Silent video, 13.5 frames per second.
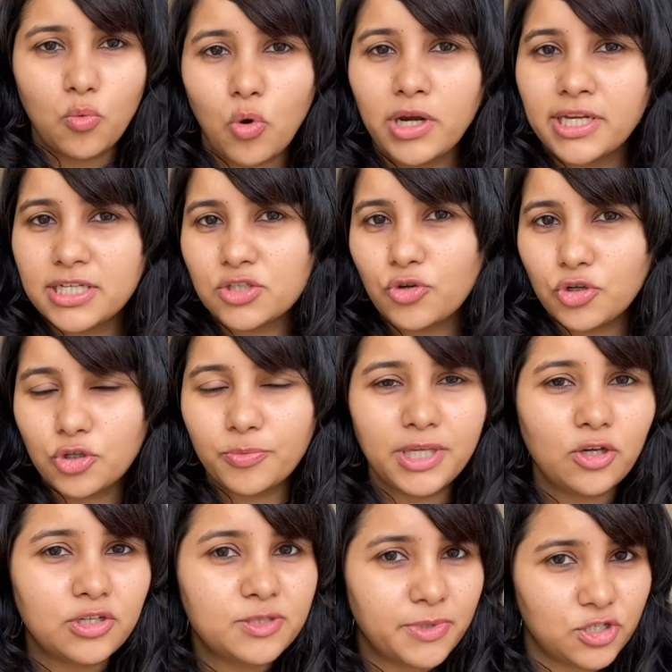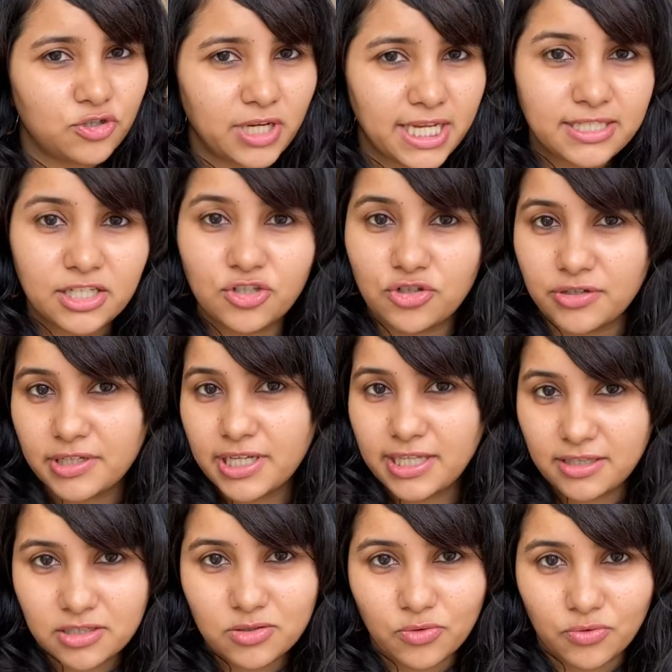What is going to be your specialization
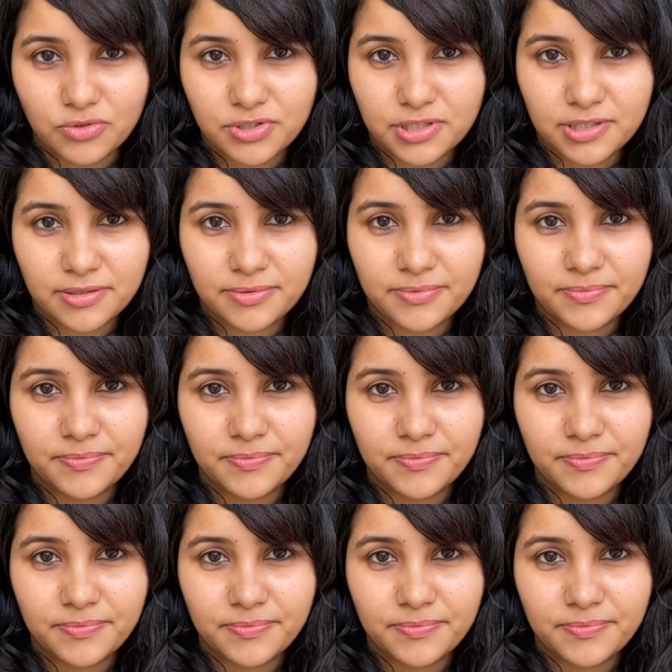in this course?